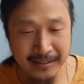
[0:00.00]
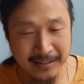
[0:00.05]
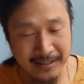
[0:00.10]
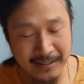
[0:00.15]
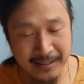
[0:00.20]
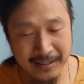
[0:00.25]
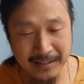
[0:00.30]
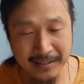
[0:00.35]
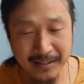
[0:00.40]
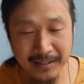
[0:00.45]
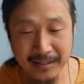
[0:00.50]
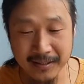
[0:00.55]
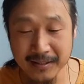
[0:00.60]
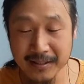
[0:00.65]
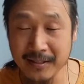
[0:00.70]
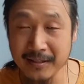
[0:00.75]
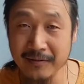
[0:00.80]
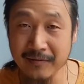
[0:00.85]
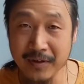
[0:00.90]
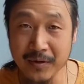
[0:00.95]
It's
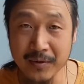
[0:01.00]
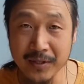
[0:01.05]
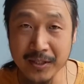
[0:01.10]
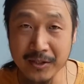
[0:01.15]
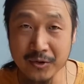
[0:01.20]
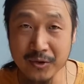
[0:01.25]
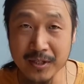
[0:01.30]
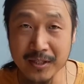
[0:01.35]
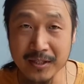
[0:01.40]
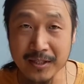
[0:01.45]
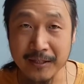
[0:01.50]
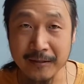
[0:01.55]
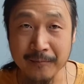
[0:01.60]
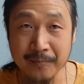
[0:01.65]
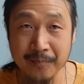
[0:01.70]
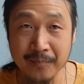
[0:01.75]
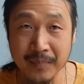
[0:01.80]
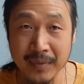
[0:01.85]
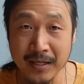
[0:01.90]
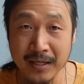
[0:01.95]
very interesting.
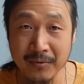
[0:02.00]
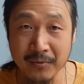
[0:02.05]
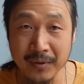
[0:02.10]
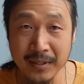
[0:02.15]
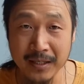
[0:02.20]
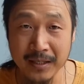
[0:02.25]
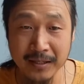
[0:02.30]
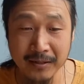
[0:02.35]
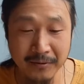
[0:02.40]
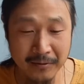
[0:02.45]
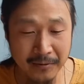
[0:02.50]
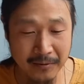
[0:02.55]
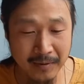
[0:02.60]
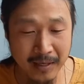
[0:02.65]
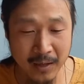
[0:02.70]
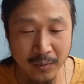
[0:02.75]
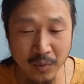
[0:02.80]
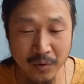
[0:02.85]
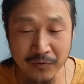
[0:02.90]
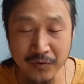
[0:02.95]
But
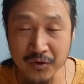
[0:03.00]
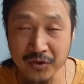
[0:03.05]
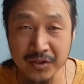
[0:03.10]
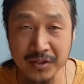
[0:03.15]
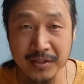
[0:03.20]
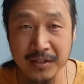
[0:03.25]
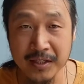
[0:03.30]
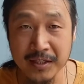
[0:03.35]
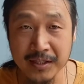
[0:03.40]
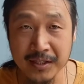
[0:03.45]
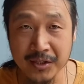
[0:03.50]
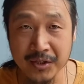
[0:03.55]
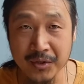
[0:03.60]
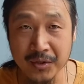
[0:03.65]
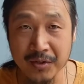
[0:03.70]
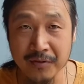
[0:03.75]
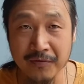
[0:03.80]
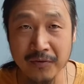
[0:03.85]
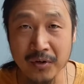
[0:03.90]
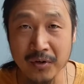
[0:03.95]
our version is
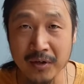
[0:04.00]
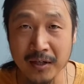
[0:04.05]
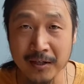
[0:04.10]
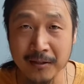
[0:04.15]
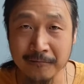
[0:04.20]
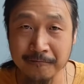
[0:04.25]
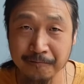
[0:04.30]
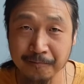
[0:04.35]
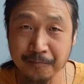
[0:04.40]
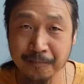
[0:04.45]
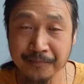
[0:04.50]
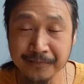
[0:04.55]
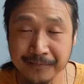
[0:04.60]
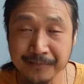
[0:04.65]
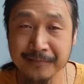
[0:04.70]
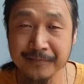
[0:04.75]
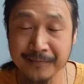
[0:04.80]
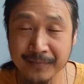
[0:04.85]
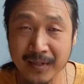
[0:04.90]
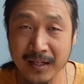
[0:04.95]
good for
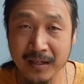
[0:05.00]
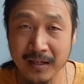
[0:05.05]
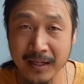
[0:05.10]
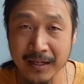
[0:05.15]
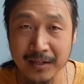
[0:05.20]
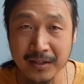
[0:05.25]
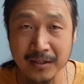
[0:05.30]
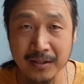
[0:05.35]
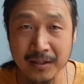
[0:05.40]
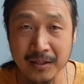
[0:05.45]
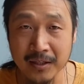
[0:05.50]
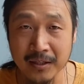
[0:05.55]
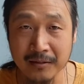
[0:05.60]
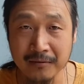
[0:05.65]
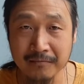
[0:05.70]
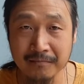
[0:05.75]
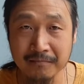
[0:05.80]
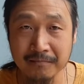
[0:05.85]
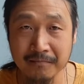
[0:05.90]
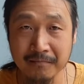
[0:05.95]
like a
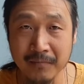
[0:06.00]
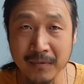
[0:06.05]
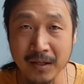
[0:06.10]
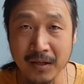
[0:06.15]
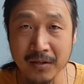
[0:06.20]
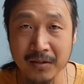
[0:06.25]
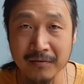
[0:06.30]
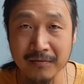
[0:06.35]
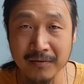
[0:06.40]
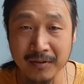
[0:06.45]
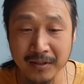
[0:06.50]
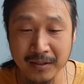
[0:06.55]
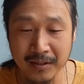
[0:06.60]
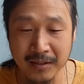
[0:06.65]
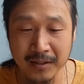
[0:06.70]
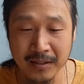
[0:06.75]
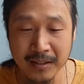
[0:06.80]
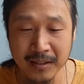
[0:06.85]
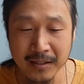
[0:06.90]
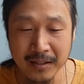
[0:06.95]
lot
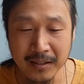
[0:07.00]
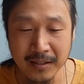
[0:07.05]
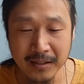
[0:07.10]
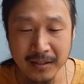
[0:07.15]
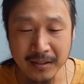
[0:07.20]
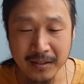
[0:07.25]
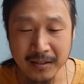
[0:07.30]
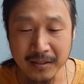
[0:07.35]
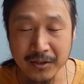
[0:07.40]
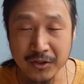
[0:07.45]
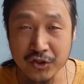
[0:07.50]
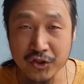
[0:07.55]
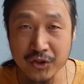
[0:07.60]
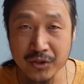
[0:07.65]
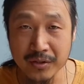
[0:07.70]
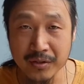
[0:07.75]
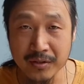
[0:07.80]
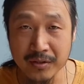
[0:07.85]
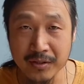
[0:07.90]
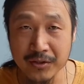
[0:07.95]
of
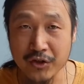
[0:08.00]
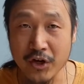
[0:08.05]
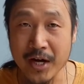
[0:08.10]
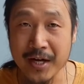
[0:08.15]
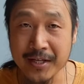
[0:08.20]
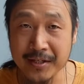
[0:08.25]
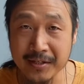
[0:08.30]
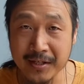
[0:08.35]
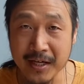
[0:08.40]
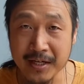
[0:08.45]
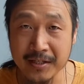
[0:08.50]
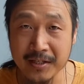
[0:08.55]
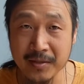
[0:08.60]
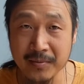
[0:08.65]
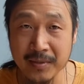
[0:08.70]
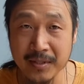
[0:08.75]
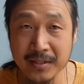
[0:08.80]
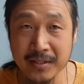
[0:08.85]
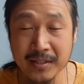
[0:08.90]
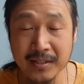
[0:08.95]
Chinese
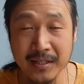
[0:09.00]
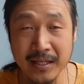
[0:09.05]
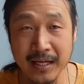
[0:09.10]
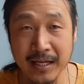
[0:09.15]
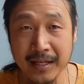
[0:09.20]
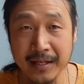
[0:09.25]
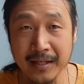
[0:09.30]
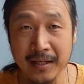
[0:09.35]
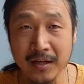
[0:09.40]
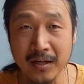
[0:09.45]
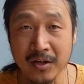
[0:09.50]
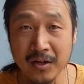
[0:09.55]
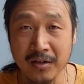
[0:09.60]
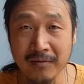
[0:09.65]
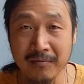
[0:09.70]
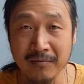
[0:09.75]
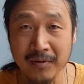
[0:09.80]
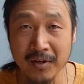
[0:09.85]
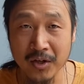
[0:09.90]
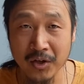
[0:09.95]
customers and a lot
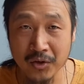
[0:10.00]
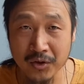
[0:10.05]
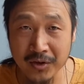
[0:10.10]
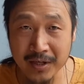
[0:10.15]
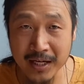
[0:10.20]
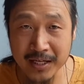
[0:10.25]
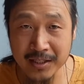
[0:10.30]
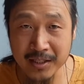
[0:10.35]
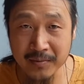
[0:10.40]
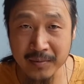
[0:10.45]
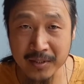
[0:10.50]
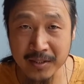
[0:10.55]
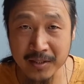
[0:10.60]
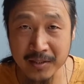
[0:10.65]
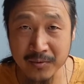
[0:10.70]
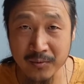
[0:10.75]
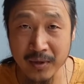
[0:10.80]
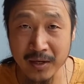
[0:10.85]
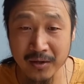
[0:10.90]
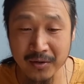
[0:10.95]
of local customers as
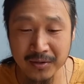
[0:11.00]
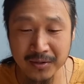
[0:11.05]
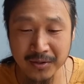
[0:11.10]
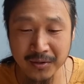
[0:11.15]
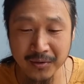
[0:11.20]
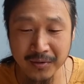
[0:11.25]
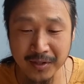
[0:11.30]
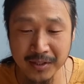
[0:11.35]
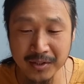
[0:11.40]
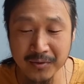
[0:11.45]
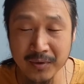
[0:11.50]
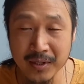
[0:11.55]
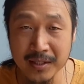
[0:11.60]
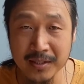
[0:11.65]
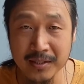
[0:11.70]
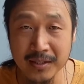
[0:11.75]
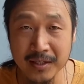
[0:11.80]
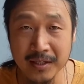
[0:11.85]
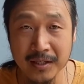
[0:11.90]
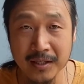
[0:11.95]
well. So this one is
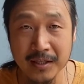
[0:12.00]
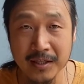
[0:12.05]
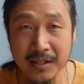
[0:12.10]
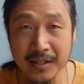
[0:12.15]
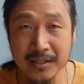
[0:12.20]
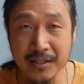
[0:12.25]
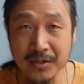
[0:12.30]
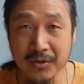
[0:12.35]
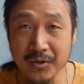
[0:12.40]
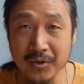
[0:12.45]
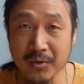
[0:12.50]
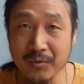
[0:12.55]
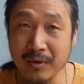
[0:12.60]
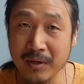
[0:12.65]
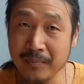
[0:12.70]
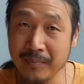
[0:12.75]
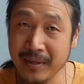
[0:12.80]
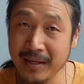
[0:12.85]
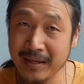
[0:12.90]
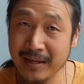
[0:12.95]
a good one,
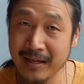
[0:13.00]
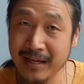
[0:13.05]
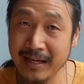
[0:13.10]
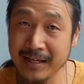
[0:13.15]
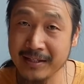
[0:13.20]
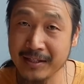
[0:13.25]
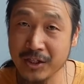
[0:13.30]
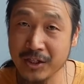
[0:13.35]
but it's a